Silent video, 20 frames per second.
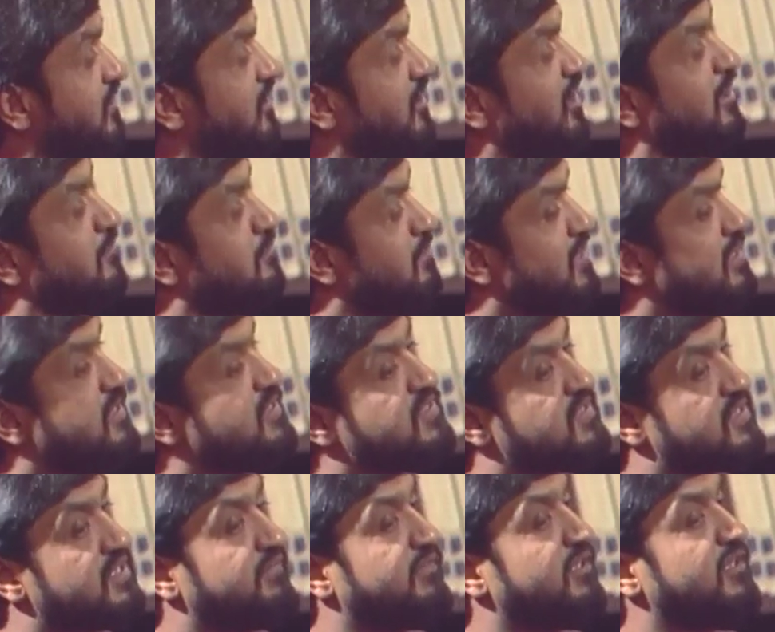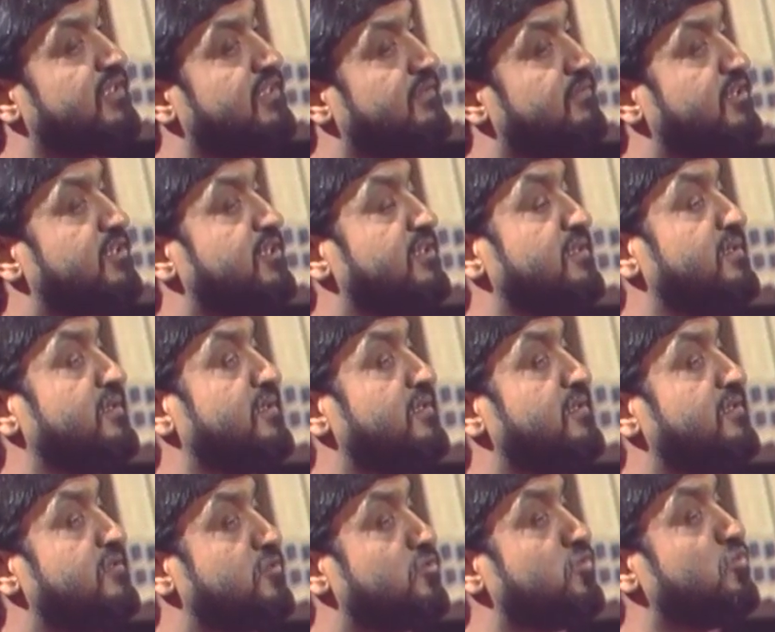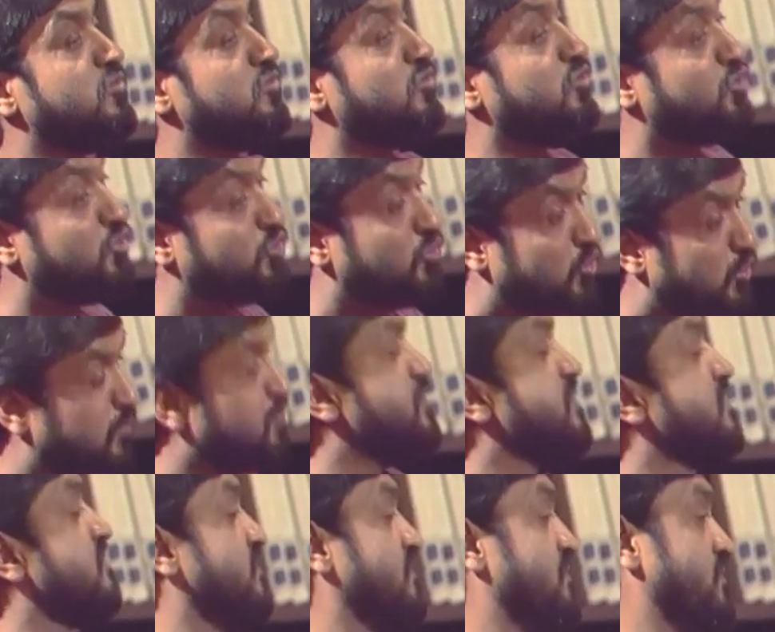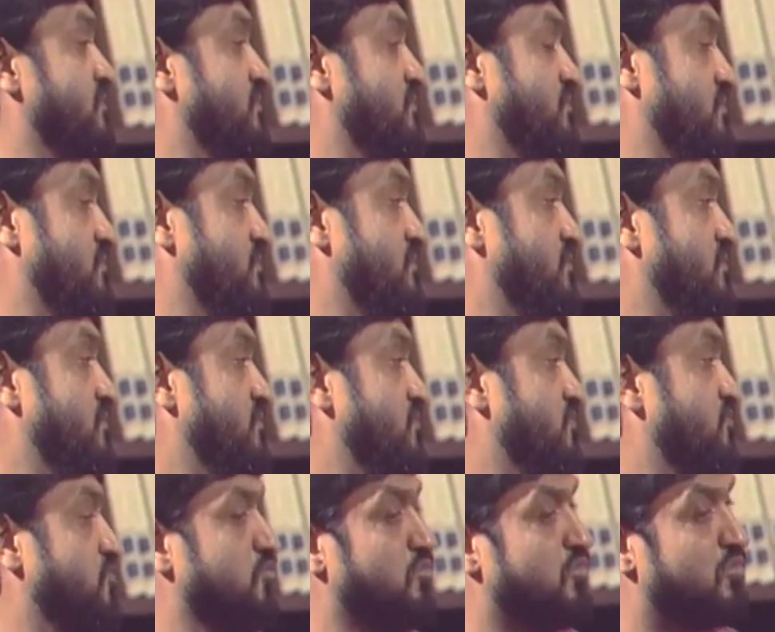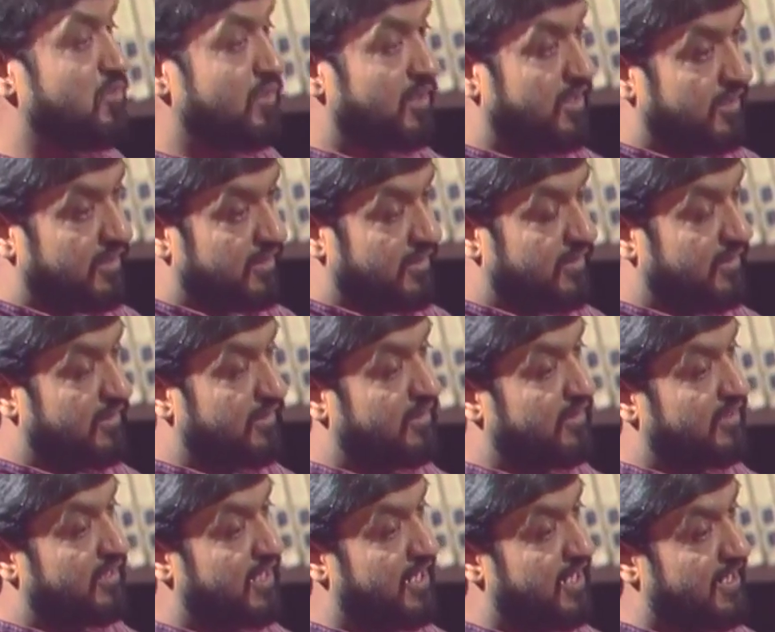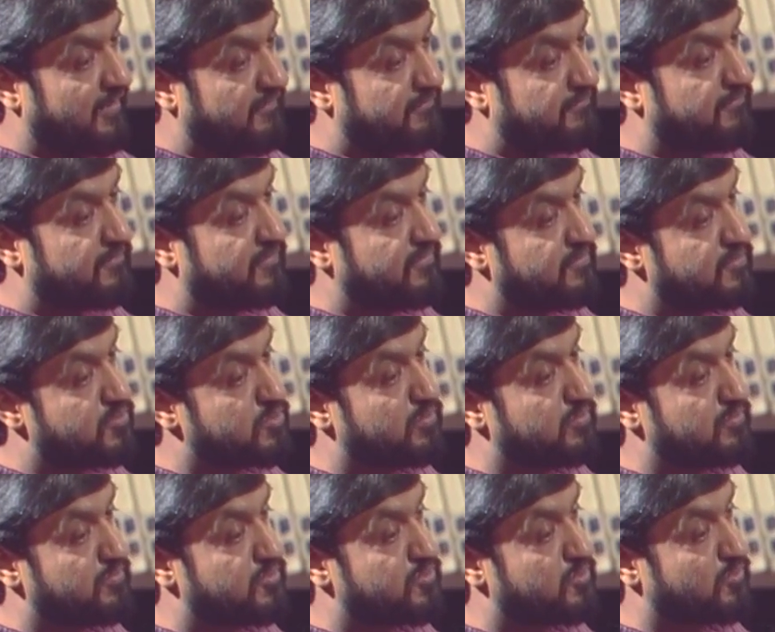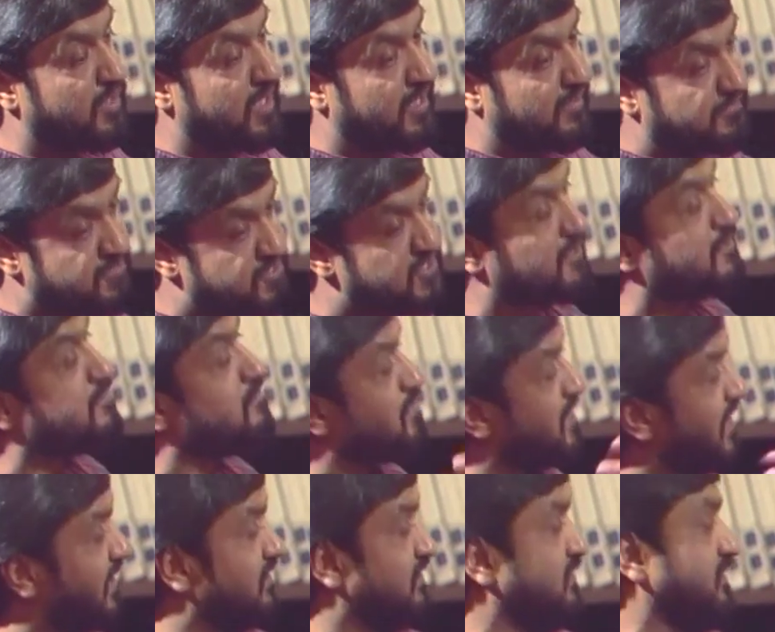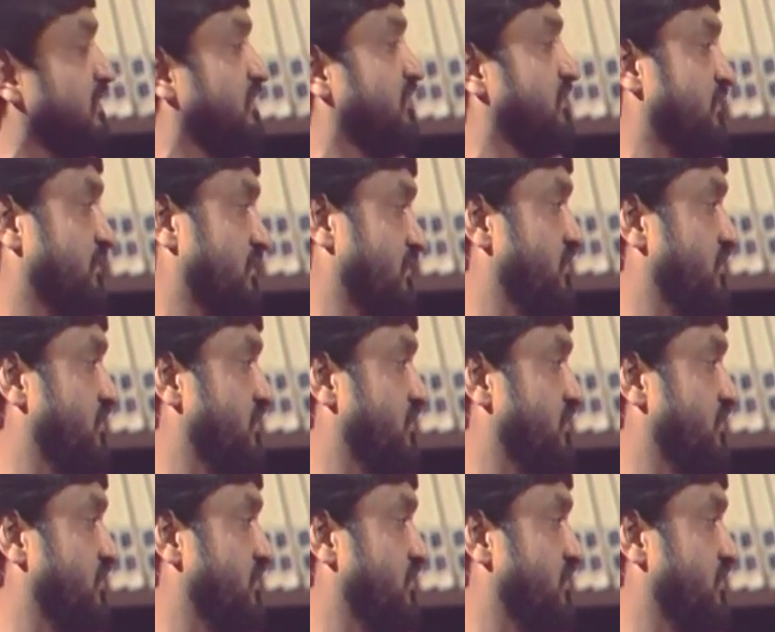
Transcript: It means giving liberty to groups to have certain practices,